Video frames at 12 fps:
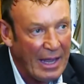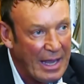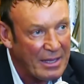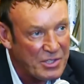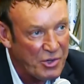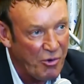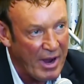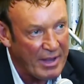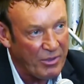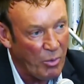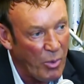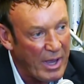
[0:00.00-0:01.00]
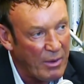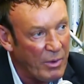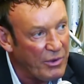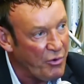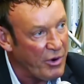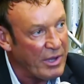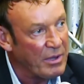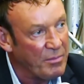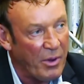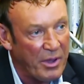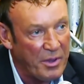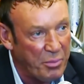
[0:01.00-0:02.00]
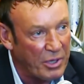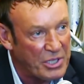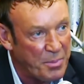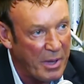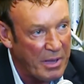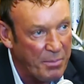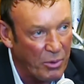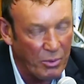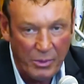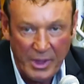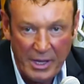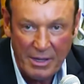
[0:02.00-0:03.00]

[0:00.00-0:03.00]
And it's great the way we're treated by the British people.